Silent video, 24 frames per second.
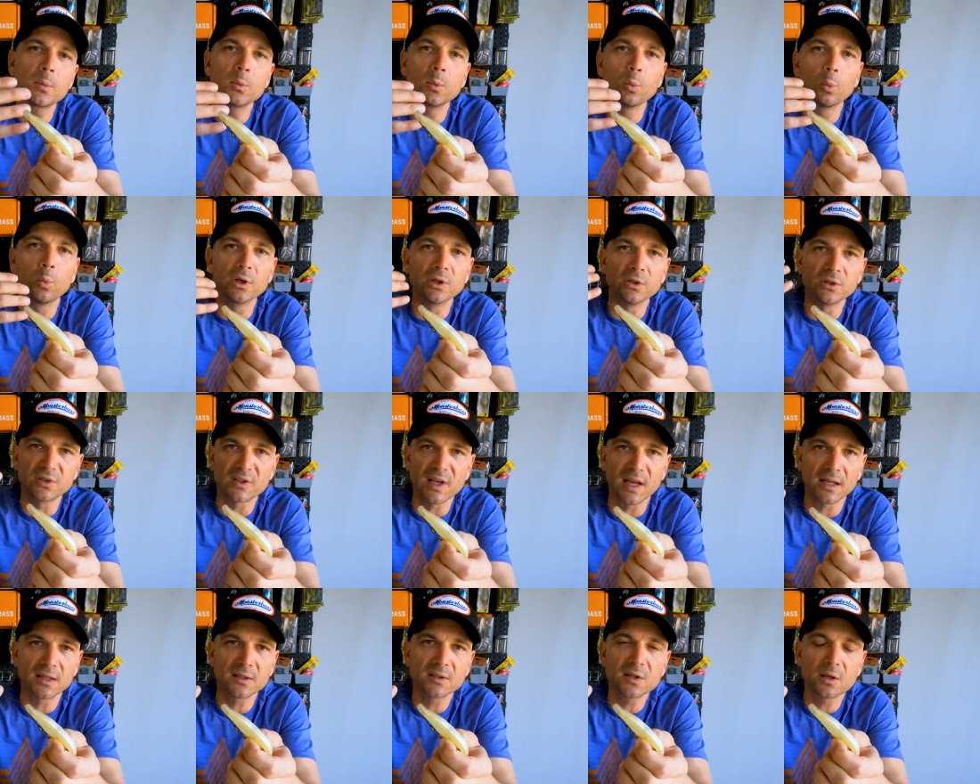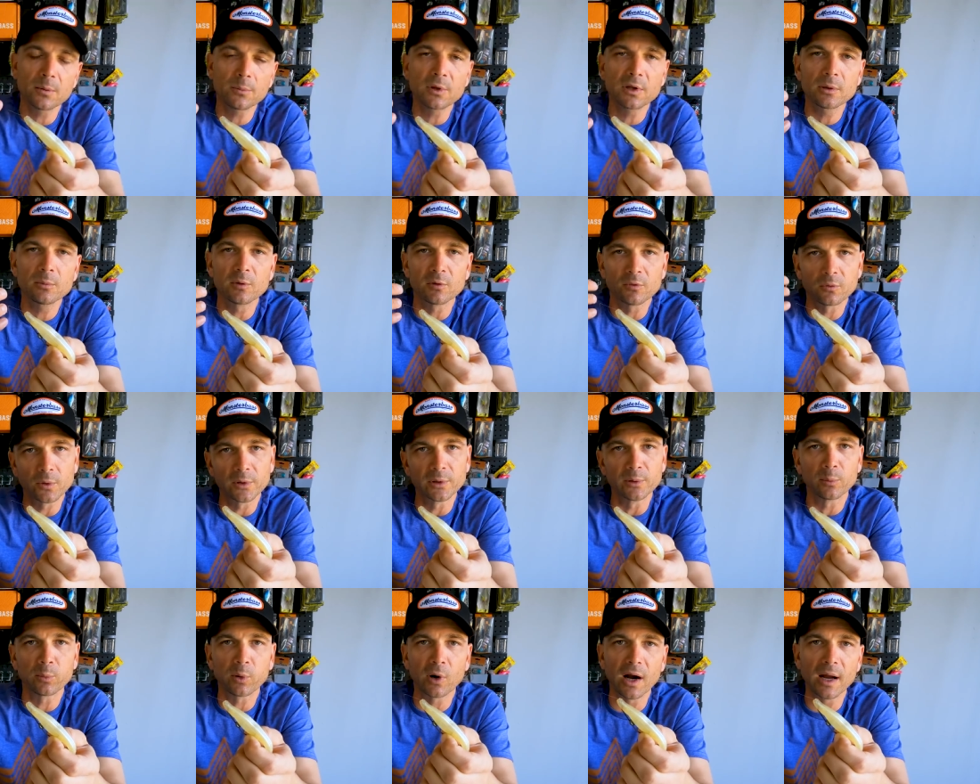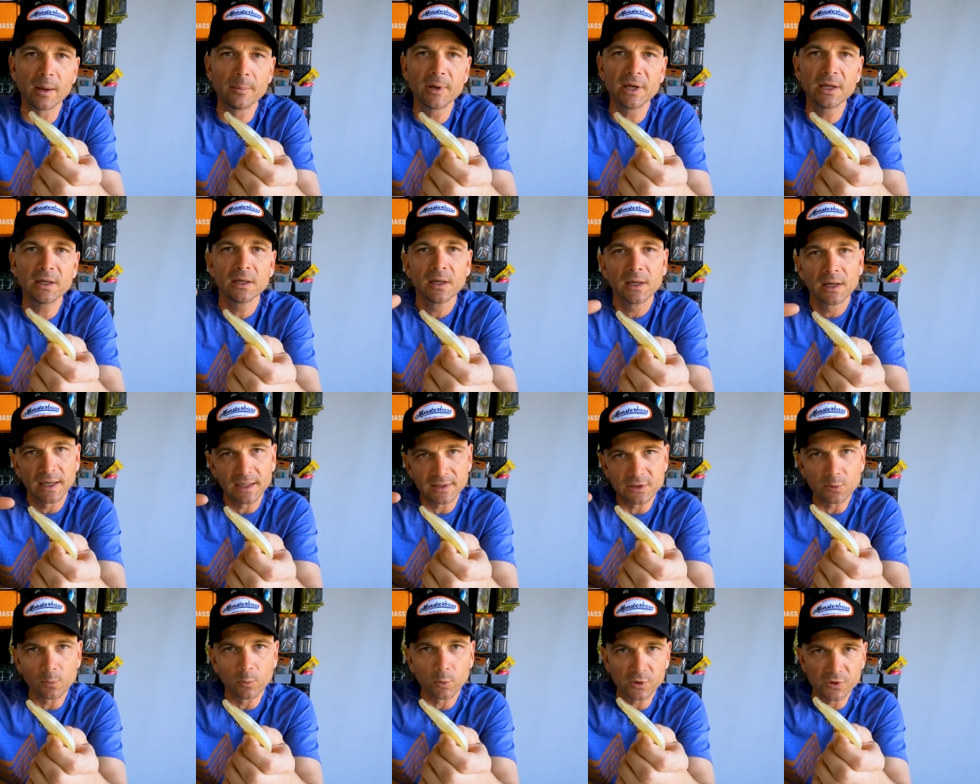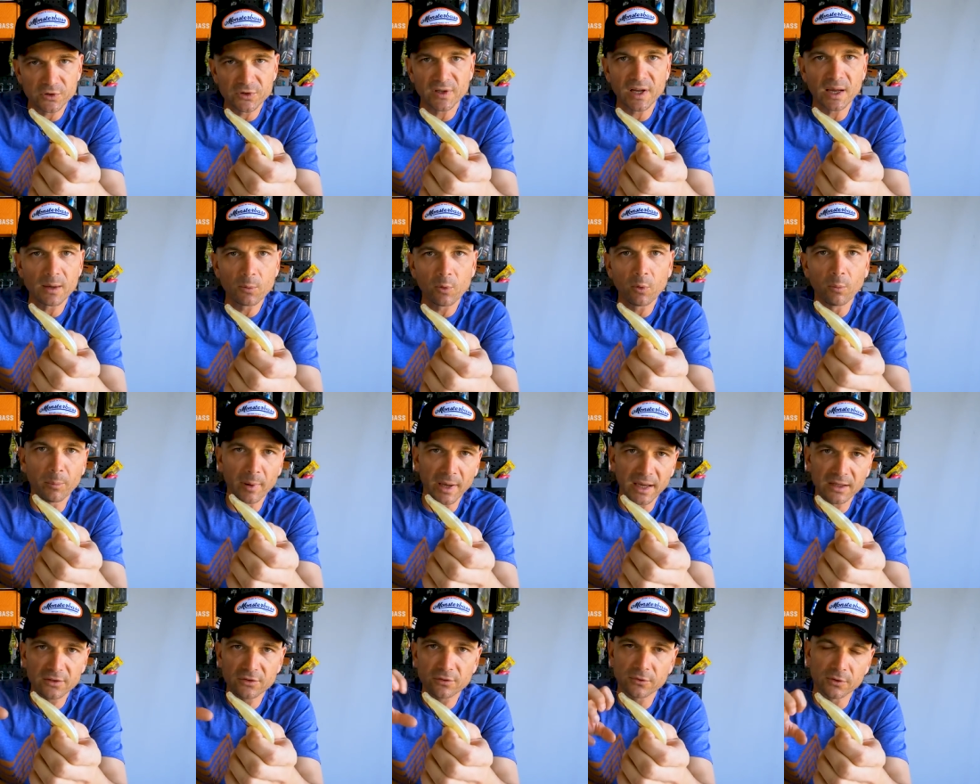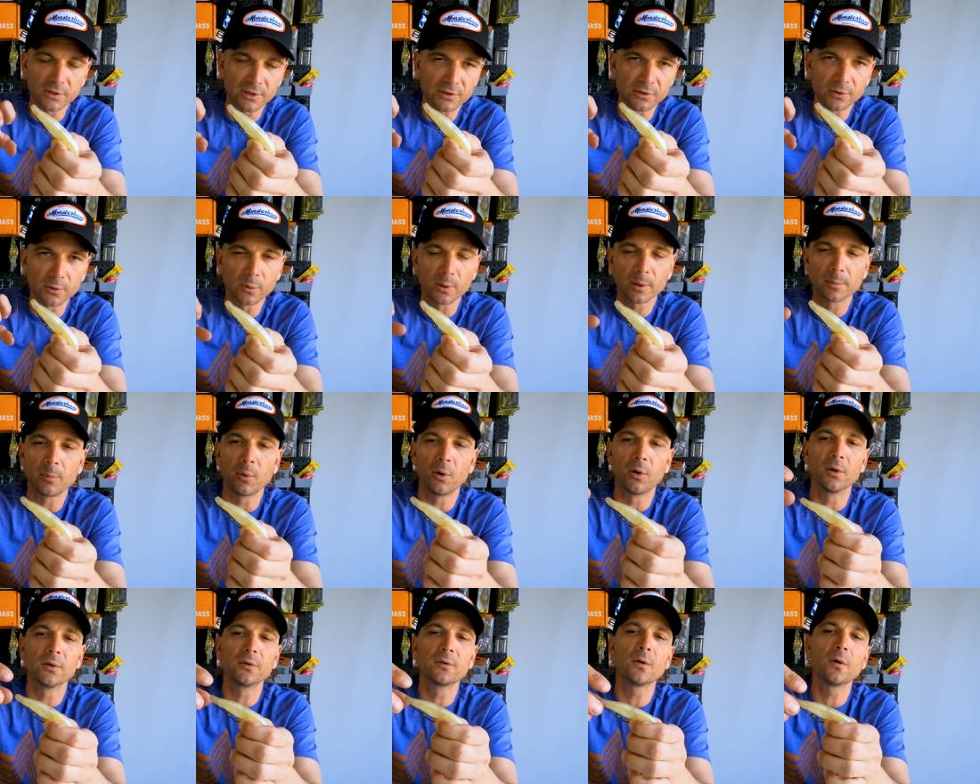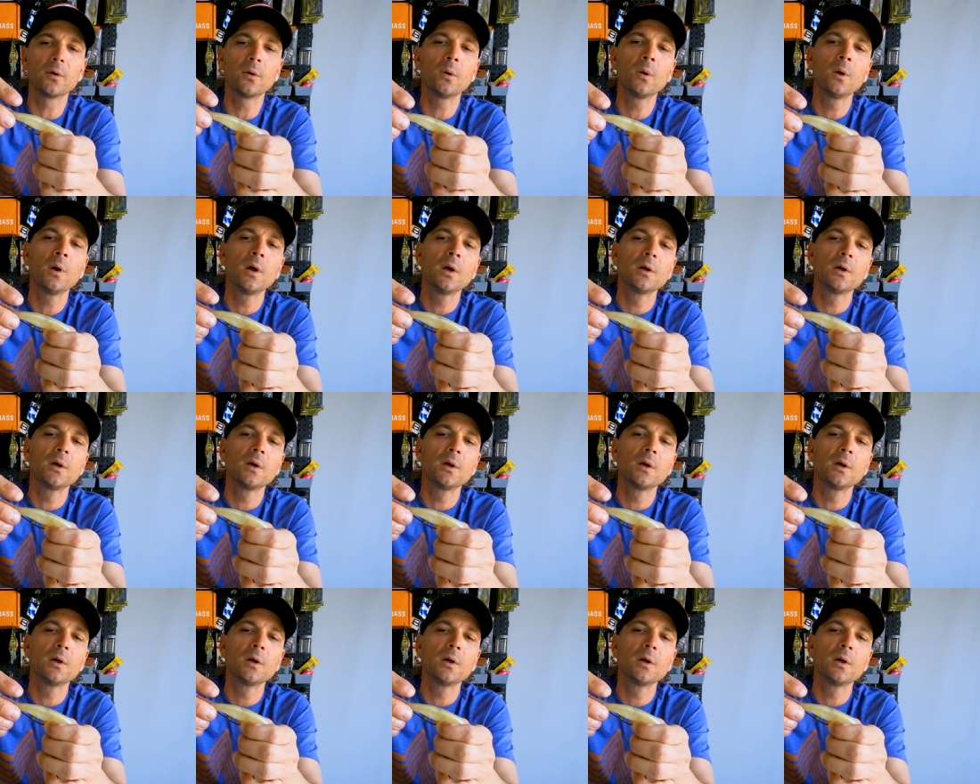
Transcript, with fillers: when you sand something before you prime it it's a more stable base for it to grip onto